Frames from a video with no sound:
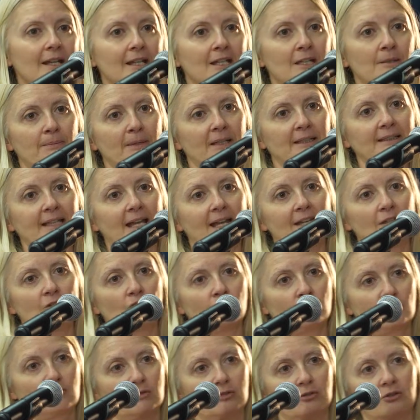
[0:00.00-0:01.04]

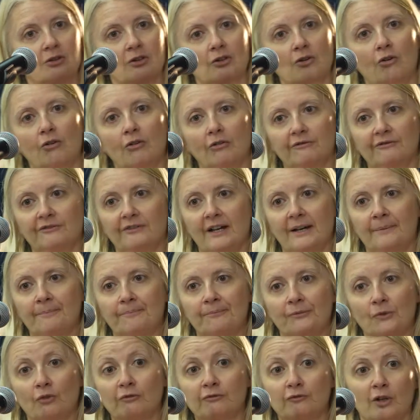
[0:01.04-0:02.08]
expectations of
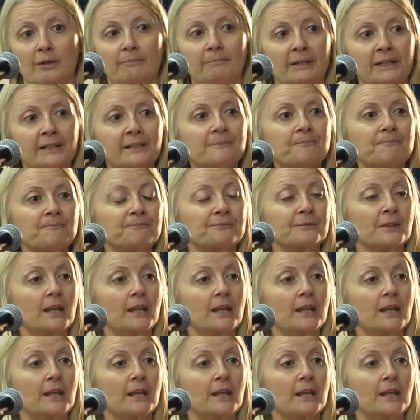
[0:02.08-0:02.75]
women.